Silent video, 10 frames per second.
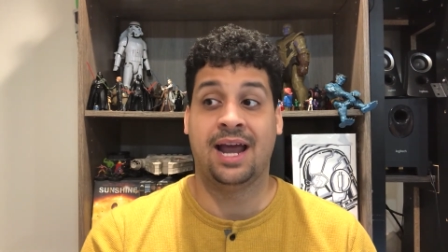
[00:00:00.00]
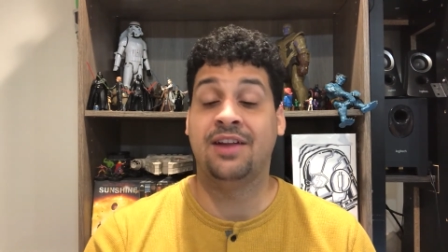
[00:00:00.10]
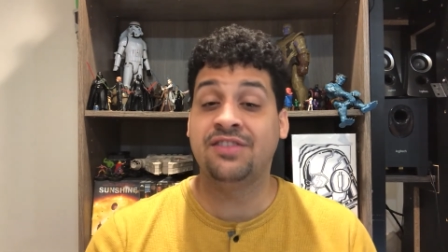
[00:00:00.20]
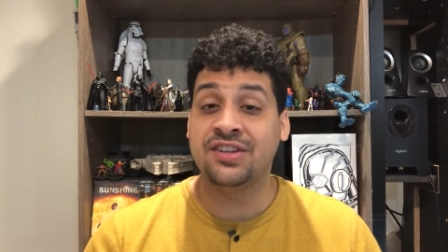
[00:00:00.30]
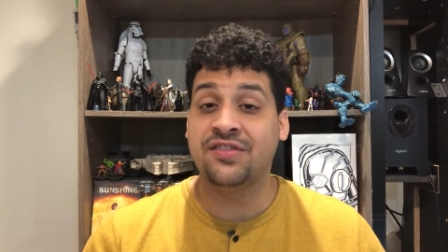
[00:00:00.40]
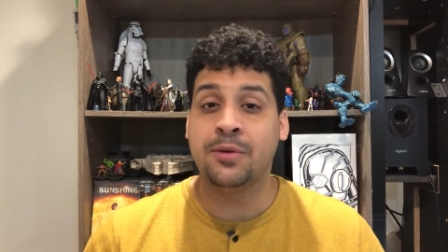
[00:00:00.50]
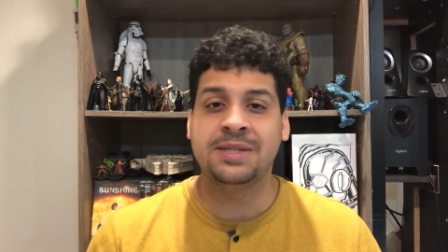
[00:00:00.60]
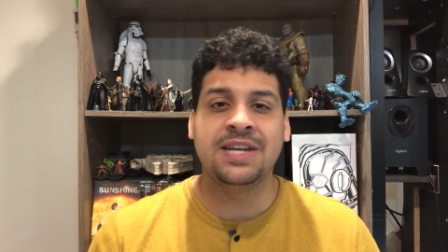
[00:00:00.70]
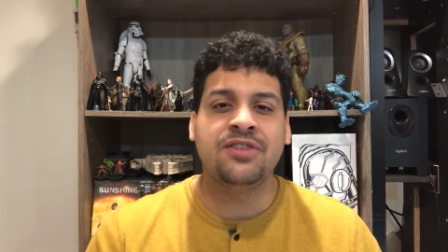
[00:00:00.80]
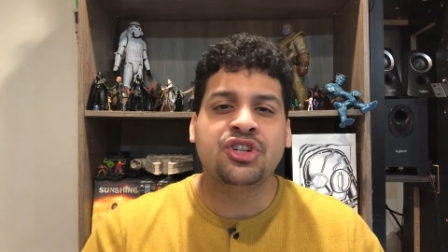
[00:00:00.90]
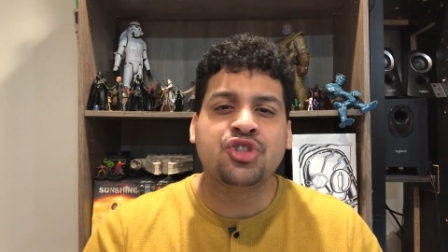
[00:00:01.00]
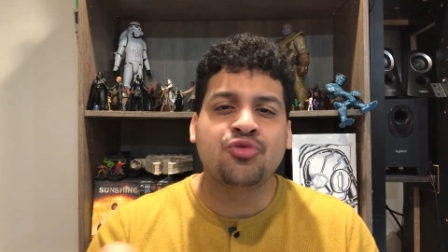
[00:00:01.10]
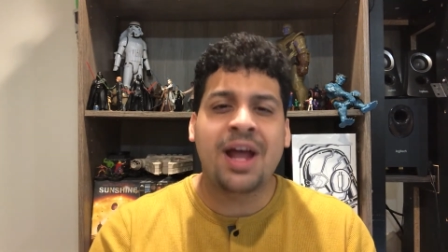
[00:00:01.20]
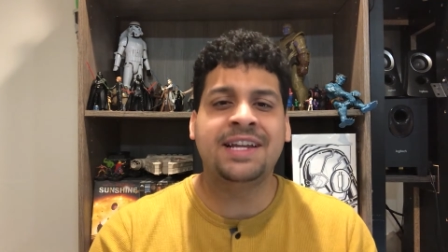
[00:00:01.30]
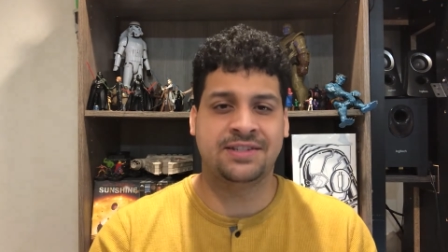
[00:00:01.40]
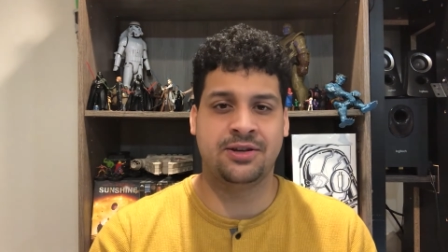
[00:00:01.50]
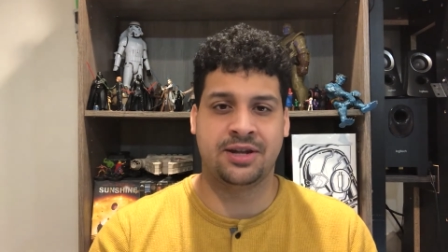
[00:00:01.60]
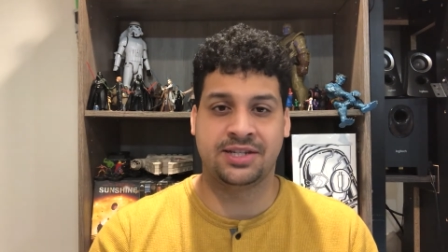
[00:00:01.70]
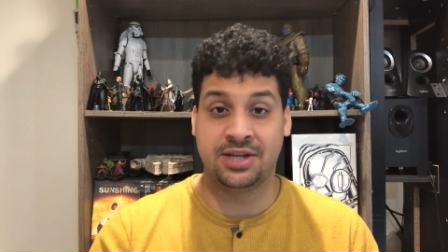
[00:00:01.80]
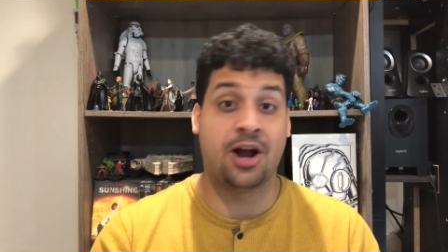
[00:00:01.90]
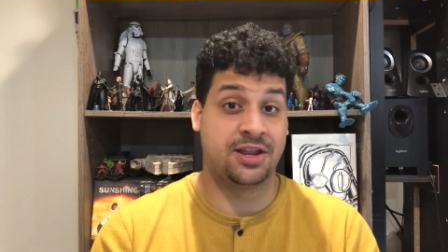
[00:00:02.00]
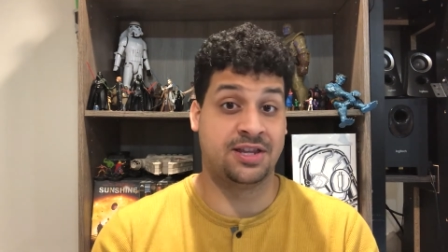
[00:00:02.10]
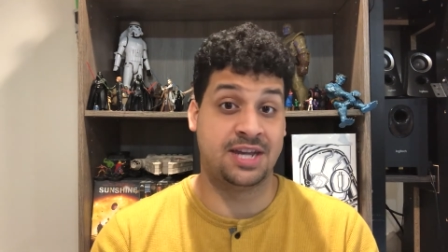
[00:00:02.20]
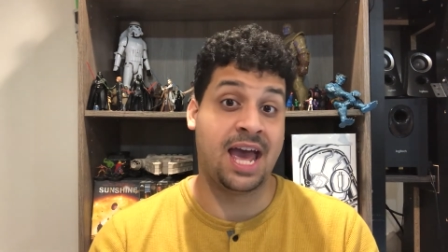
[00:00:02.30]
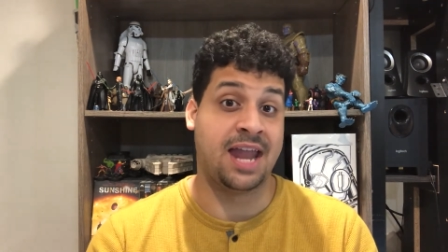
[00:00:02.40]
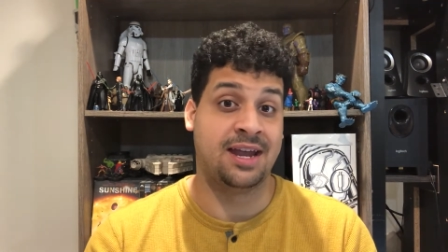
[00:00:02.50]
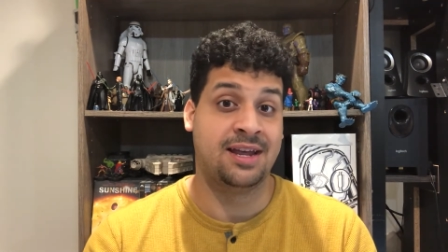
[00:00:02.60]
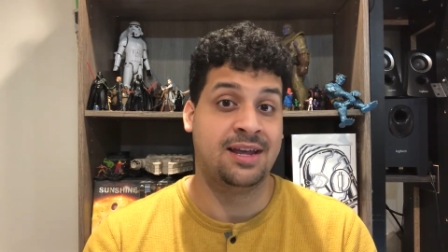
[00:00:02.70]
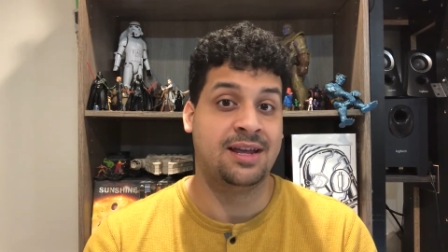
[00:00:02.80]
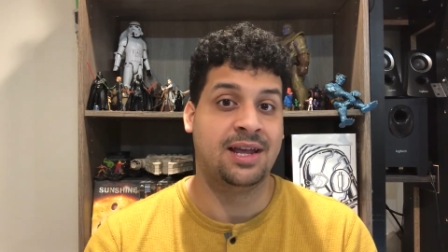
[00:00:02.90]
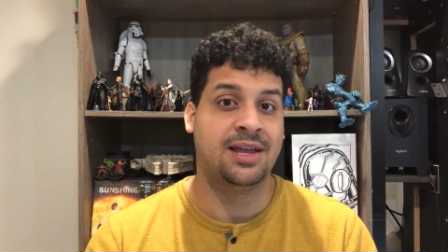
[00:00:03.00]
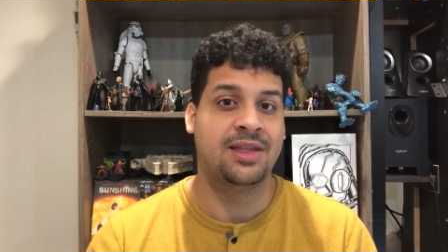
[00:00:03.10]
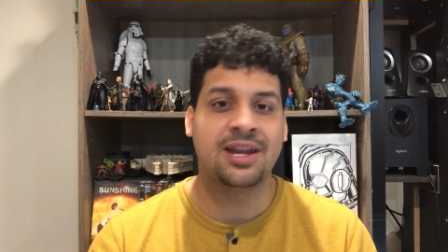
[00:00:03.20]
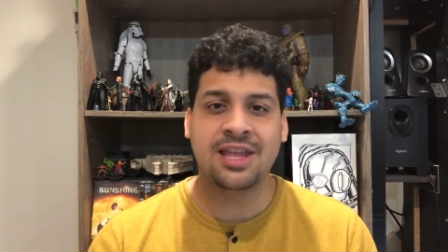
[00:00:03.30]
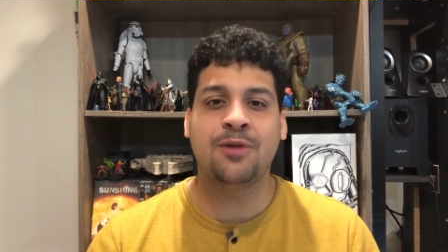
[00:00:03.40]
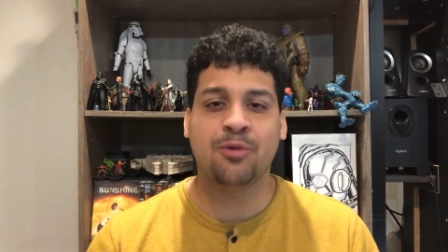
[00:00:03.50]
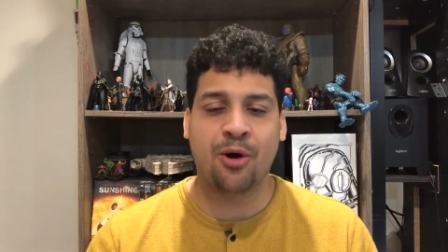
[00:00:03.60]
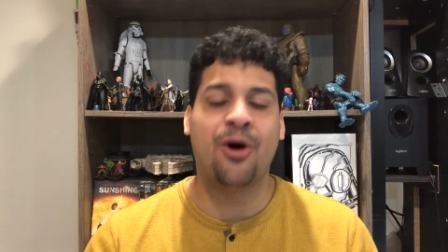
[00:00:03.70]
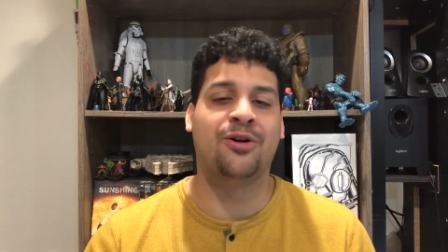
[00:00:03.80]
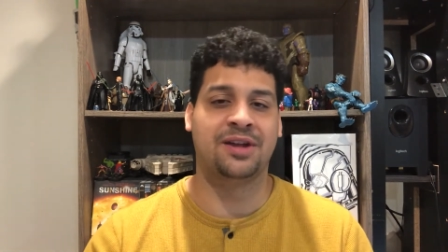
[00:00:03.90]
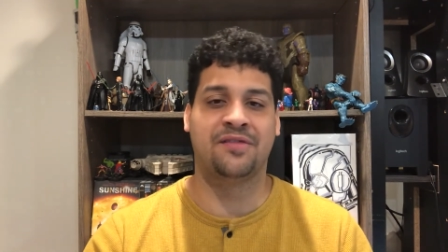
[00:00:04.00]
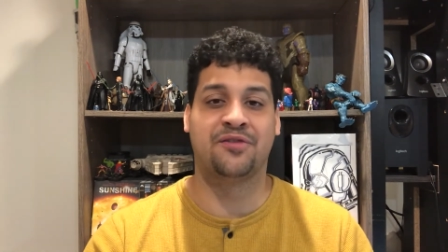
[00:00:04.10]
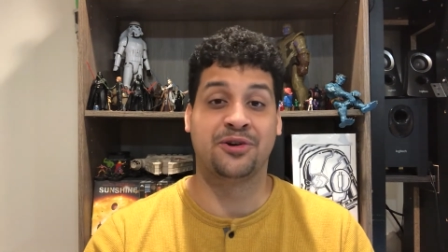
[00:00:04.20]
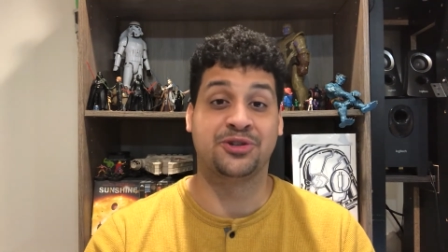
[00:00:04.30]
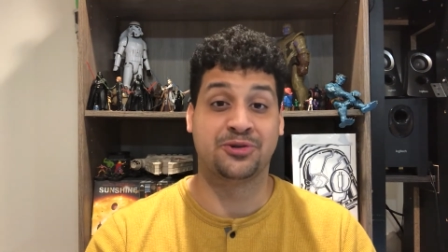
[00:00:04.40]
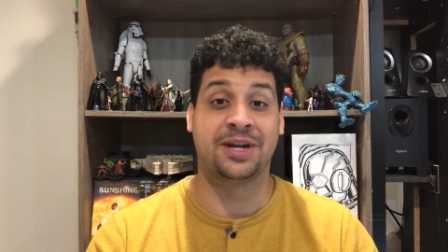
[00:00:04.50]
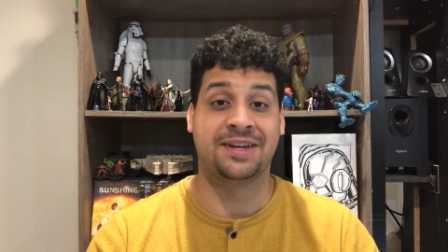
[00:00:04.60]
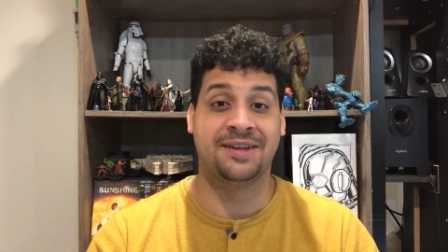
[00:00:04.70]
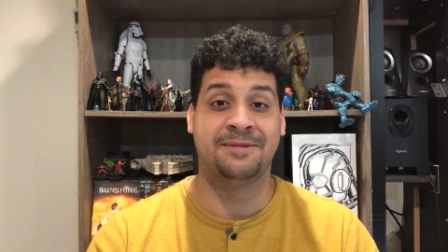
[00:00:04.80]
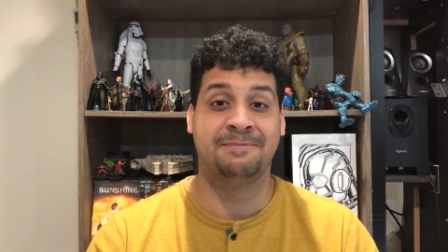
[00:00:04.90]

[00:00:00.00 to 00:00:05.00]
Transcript: And if this film is even a shred as good as Dawn of the Dead, then I think we're all in for a treat.